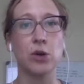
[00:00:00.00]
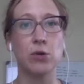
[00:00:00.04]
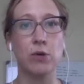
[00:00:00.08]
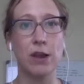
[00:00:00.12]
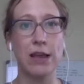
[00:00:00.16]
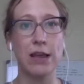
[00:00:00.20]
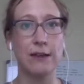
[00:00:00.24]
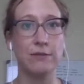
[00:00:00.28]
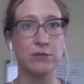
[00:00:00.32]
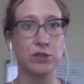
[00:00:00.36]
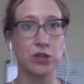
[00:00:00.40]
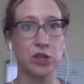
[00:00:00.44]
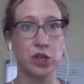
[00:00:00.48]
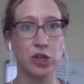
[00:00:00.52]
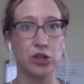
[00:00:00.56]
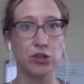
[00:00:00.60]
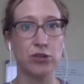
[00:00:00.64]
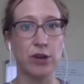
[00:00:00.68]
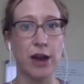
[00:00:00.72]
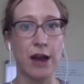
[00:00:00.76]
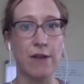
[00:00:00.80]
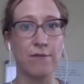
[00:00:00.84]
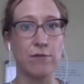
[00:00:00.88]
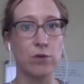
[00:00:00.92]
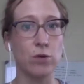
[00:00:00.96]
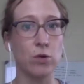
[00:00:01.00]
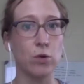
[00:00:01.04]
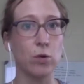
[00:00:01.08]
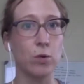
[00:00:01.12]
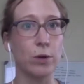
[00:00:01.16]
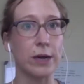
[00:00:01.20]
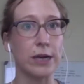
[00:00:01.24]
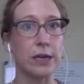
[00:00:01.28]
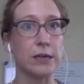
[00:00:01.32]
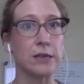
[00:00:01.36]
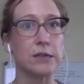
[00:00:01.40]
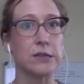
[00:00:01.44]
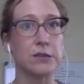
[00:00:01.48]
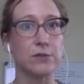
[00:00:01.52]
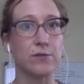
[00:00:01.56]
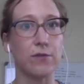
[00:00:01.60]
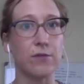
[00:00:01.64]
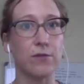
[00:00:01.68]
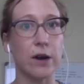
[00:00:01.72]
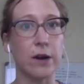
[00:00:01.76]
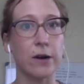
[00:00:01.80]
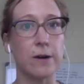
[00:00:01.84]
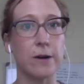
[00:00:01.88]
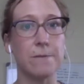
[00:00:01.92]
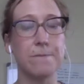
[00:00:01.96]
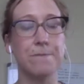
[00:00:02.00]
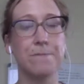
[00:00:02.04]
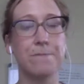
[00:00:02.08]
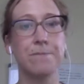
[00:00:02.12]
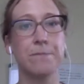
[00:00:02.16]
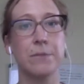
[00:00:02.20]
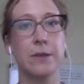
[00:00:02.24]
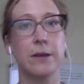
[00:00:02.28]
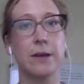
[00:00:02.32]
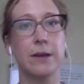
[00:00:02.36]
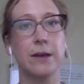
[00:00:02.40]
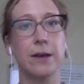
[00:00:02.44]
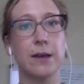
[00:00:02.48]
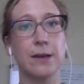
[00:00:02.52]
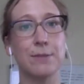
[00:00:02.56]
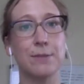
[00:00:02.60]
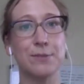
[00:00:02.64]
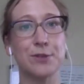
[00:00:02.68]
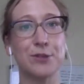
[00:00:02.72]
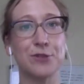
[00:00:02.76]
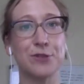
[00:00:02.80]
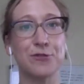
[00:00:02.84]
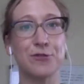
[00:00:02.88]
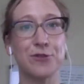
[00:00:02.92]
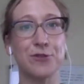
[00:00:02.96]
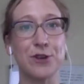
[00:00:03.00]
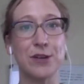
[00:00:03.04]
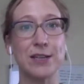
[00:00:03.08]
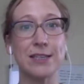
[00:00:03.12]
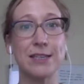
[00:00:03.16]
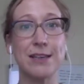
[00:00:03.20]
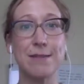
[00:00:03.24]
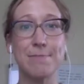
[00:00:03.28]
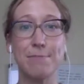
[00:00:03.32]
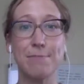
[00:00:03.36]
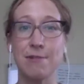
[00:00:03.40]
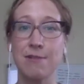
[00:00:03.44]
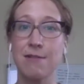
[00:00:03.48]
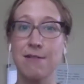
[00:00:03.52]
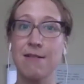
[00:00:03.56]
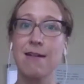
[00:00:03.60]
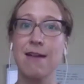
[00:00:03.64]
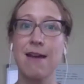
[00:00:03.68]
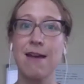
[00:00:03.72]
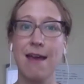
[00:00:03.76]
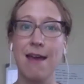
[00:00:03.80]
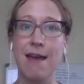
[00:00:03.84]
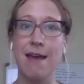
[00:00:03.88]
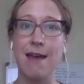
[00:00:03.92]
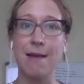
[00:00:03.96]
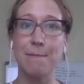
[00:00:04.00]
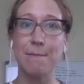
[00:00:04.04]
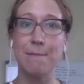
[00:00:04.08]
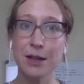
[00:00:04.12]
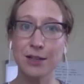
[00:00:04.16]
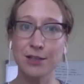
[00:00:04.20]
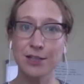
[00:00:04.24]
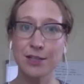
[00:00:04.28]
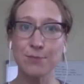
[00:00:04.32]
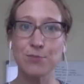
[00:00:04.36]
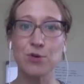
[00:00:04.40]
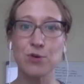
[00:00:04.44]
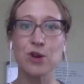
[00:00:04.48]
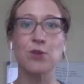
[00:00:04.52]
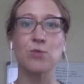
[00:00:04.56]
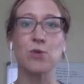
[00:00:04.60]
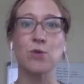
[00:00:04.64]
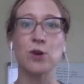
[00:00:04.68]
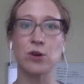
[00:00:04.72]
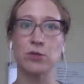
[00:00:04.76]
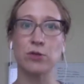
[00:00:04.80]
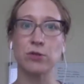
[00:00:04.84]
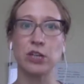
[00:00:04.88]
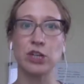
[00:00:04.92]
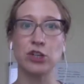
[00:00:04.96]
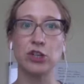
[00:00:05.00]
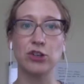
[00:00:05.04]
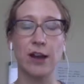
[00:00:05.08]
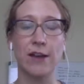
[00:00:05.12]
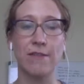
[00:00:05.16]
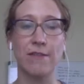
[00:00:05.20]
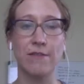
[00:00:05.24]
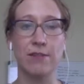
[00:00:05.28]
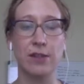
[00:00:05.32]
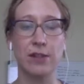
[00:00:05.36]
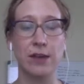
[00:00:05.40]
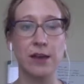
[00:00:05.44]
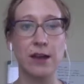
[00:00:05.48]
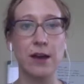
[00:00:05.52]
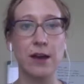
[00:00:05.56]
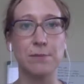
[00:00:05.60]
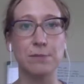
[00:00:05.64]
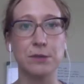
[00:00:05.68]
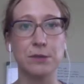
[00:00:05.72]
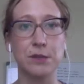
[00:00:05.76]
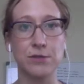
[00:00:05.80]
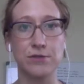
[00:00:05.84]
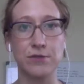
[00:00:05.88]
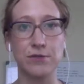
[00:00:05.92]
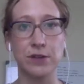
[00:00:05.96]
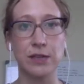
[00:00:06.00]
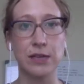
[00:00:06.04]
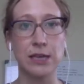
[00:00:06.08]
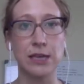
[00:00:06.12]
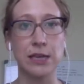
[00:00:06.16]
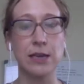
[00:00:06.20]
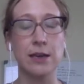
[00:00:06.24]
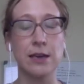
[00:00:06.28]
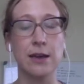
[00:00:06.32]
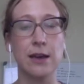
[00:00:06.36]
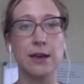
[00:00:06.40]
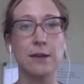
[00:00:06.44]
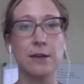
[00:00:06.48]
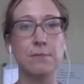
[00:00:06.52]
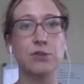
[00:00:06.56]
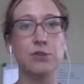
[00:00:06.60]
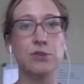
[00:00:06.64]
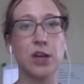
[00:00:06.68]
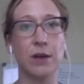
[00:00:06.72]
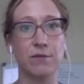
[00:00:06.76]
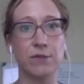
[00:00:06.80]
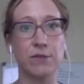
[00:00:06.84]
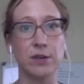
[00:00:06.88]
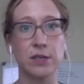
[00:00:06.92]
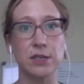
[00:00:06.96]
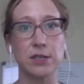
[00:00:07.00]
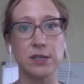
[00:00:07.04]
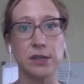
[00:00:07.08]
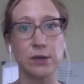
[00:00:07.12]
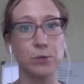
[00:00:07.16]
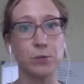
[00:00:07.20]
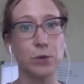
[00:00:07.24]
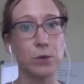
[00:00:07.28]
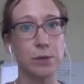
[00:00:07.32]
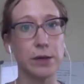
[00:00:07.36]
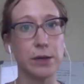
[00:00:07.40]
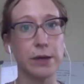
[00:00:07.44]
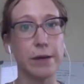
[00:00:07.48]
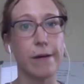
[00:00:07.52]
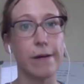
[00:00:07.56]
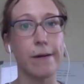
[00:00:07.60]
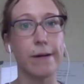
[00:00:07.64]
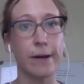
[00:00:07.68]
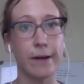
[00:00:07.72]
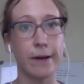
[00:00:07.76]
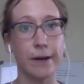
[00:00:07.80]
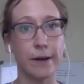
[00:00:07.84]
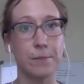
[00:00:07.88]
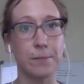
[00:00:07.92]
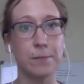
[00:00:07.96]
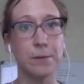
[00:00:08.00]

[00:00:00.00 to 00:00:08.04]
have to travel quite as far. So for example, in Baltimore, we're only traveling up to Philly. Jefferson will be our hub.